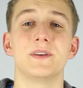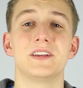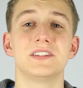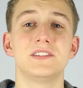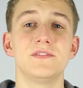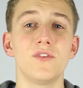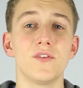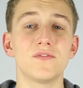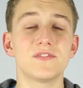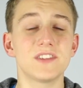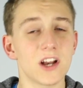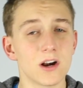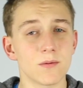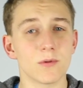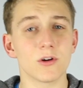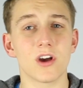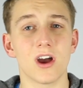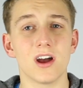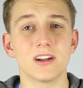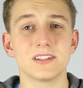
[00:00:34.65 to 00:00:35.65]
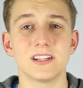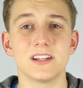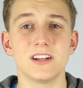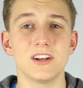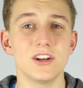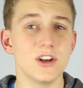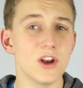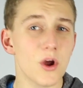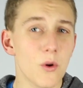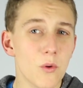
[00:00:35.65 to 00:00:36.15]
because if you have terrible
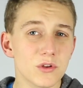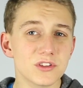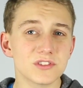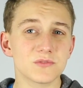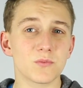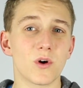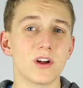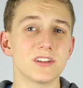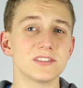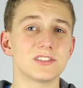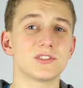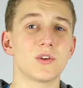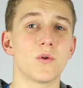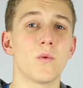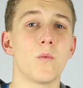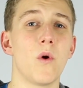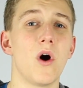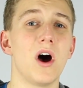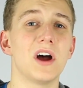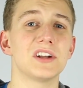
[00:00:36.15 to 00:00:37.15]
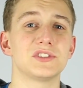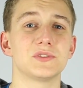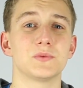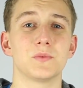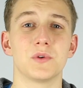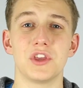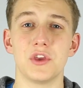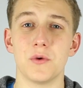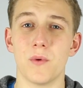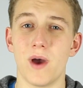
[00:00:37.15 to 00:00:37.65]
content, no one wants to
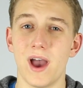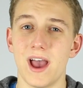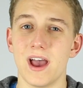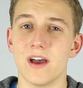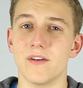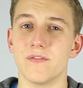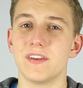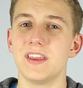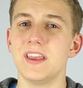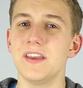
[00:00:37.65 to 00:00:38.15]
watch what you have.